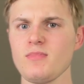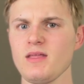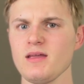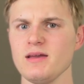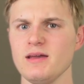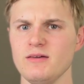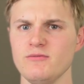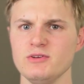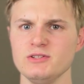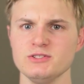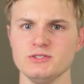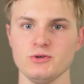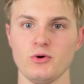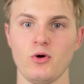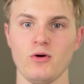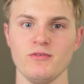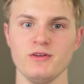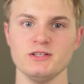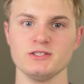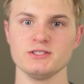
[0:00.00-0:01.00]
Evans
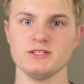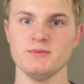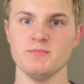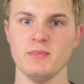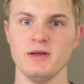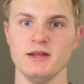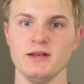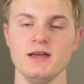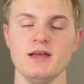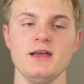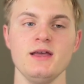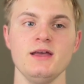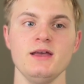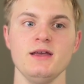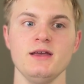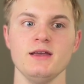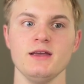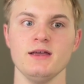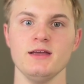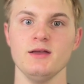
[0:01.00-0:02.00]
obviously made
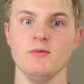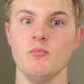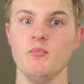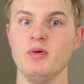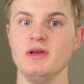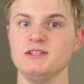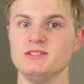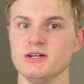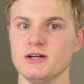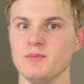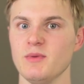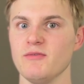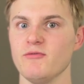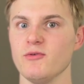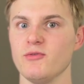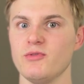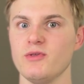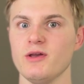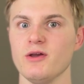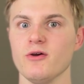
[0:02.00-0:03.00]
a big time
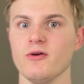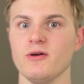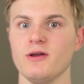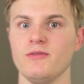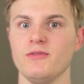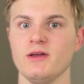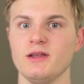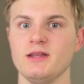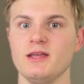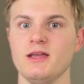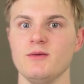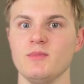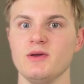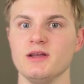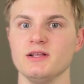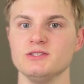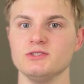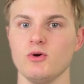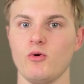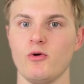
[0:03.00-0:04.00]
effort there in that game
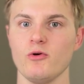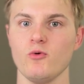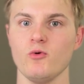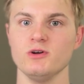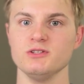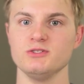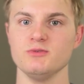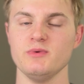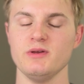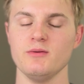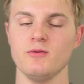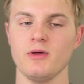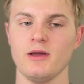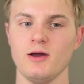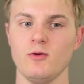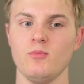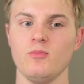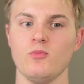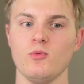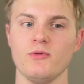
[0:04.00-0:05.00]
against Ottawa to be able to
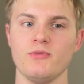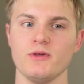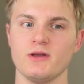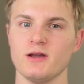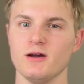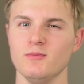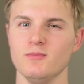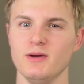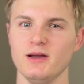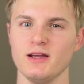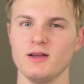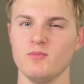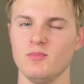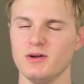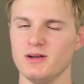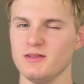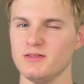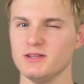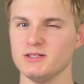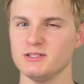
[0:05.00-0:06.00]
help with the comeback,
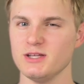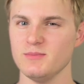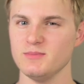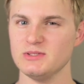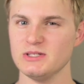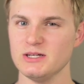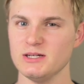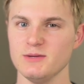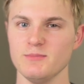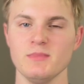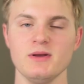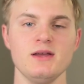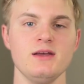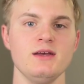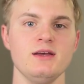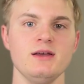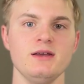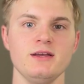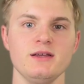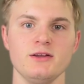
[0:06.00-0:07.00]
but at the same time,
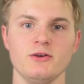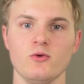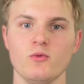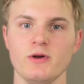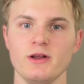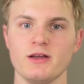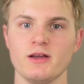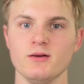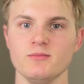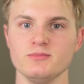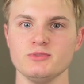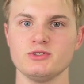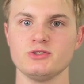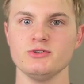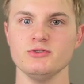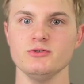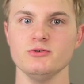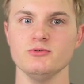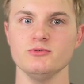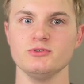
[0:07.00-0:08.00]
you know, when it comes
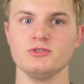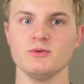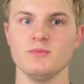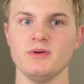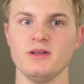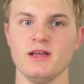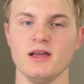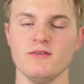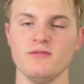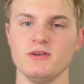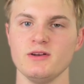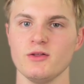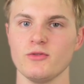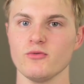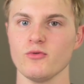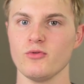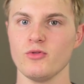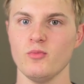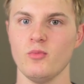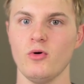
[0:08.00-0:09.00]
to somebody having to
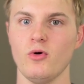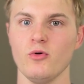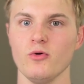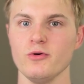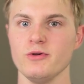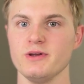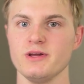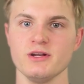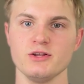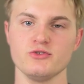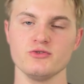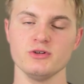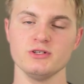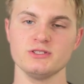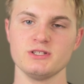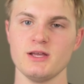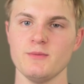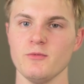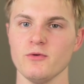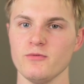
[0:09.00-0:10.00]
throw the ball, who are you going to
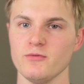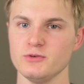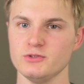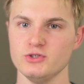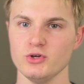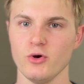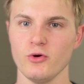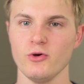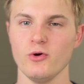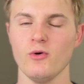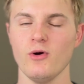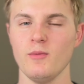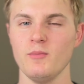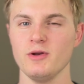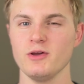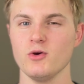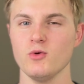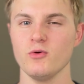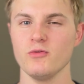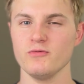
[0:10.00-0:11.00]
trust, him or Fajardo? I'm going
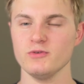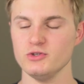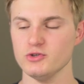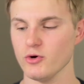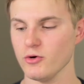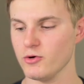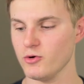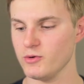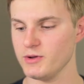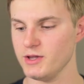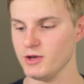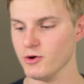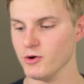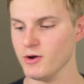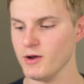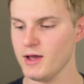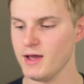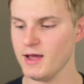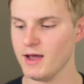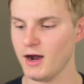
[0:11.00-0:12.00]
to go with Fajardo here.
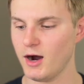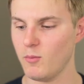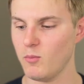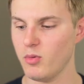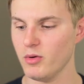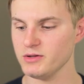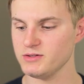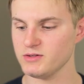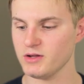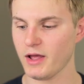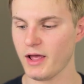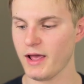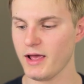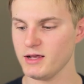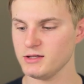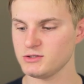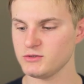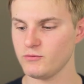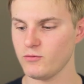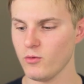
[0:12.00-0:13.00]
Uh, but
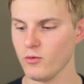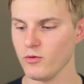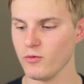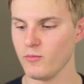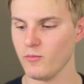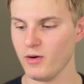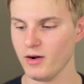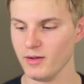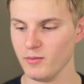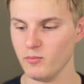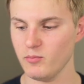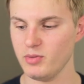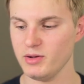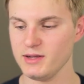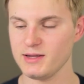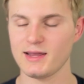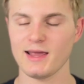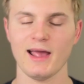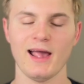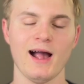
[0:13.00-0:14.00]
as for my
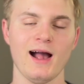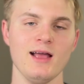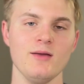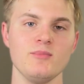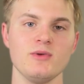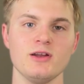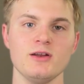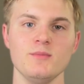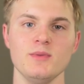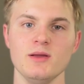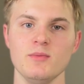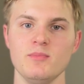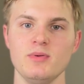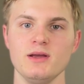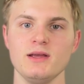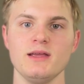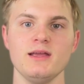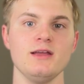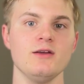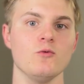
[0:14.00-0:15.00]
pick, I'm going to be
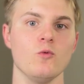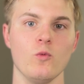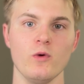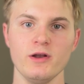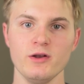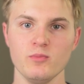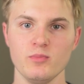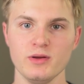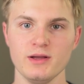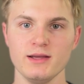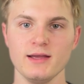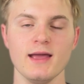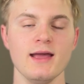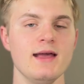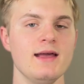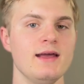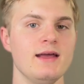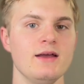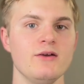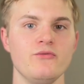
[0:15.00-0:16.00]
picking Winnipeg
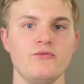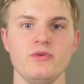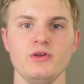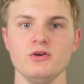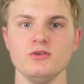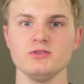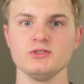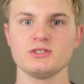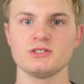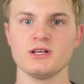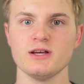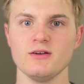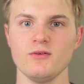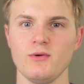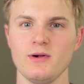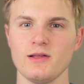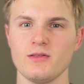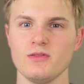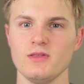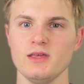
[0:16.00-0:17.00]
feels kind of
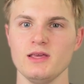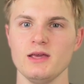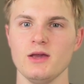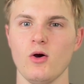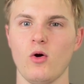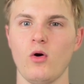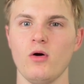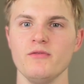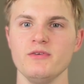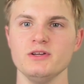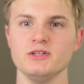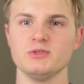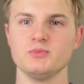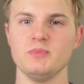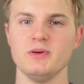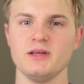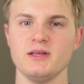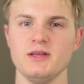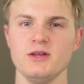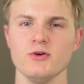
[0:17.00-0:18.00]
like the obvious
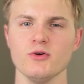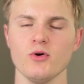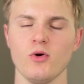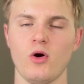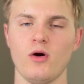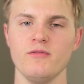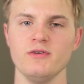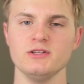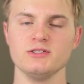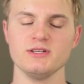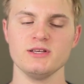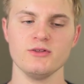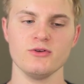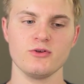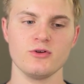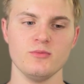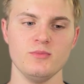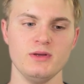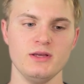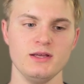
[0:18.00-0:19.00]
pick here. Obviously, there
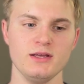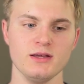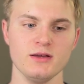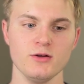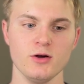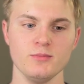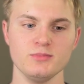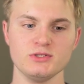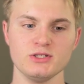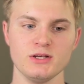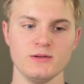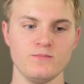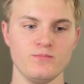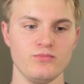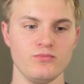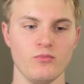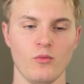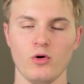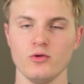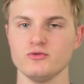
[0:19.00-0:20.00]
could be an upset.
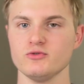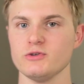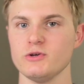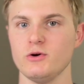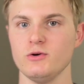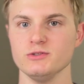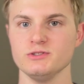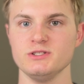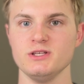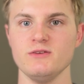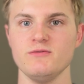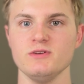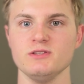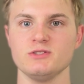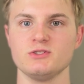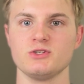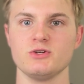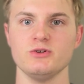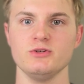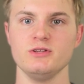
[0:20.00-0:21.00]
Montreal's
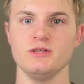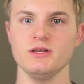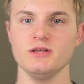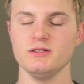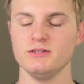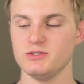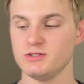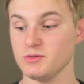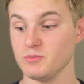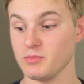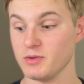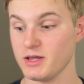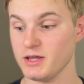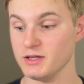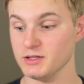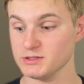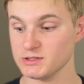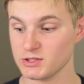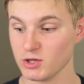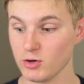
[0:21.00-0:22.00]
defense could get some
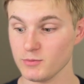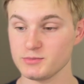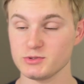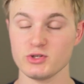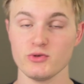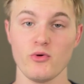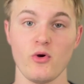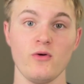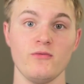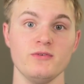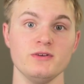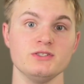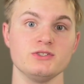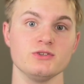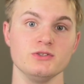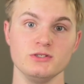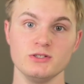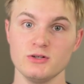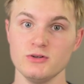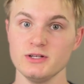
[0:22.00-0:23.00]
key stops. Their offense
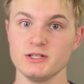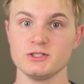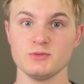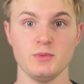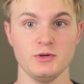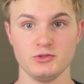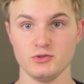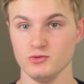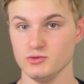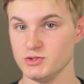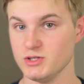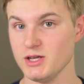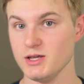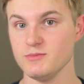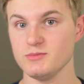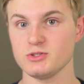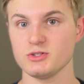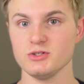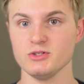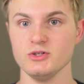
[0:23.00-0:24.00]
could click. Special
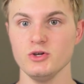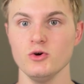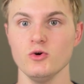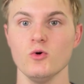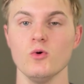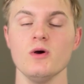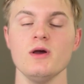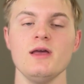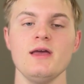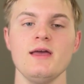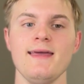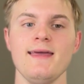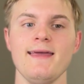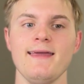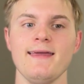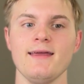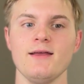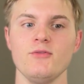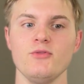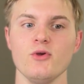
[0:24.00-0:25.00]
teams could go
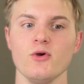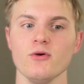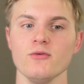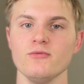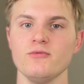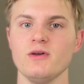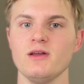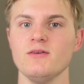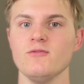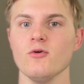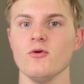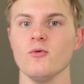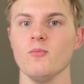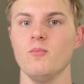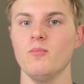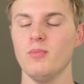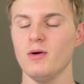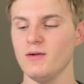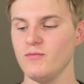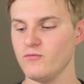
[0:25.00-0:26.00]
in their favor.
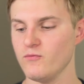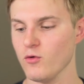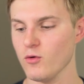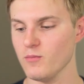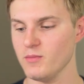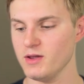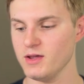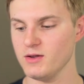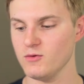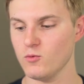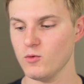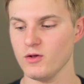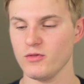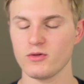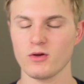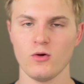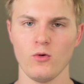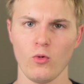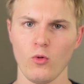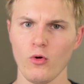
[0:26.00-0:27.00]
But for me, with
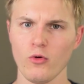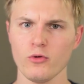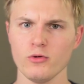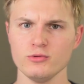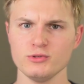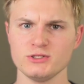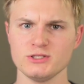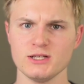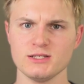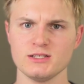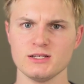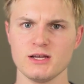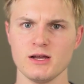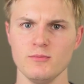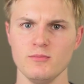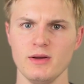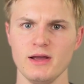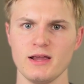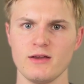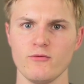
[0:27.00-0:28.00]
Collaros set to
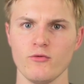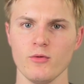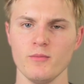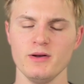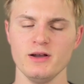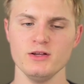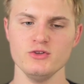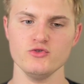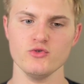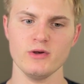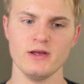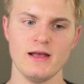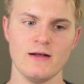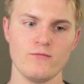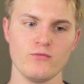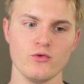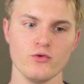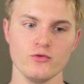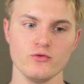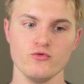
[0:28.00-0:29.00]
come back from an injury
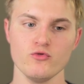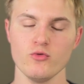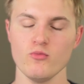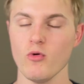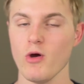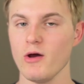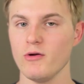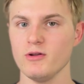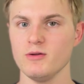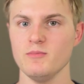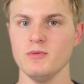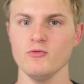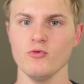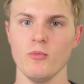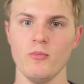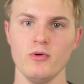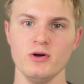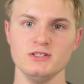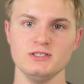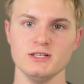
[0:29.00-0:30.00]
after Dru Brown had been
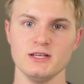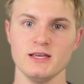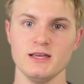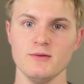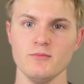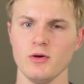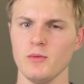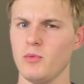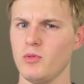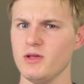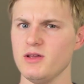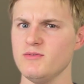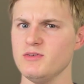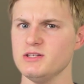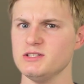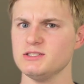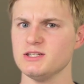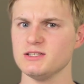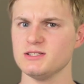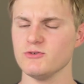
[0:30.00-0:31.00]
replacing him, I believe
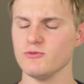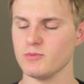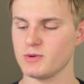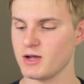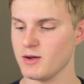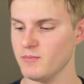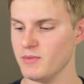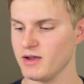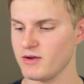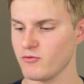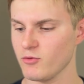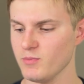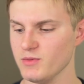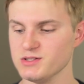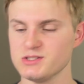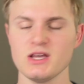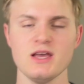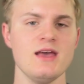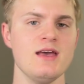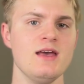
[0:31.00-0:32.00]
he's set to come back from
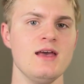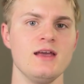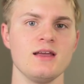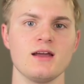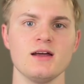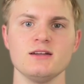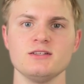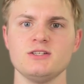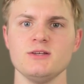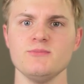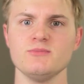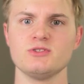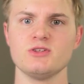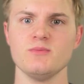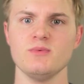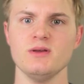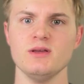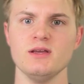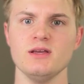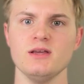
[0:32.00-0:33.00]
this, kind of seems to
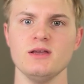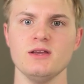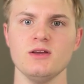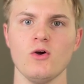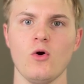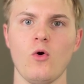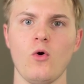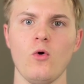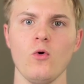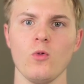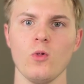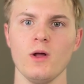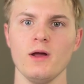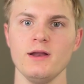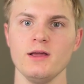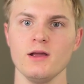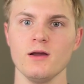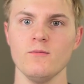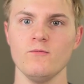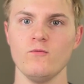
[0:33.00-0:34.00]
be all
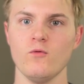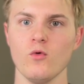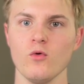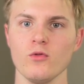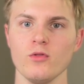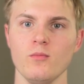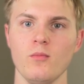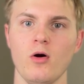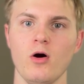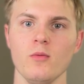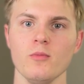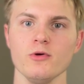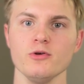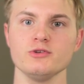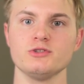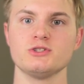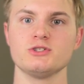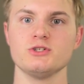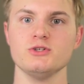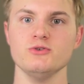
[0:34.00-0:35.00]
lining up for the
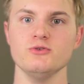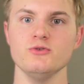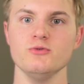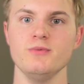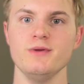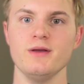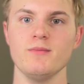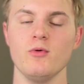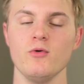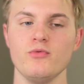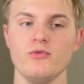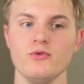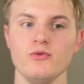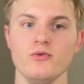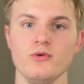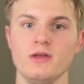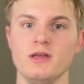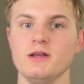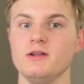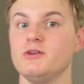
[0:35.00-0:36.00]
Bombers to be able to
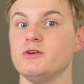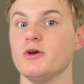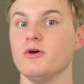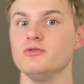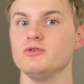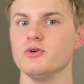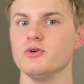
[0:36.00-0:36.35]
get Coach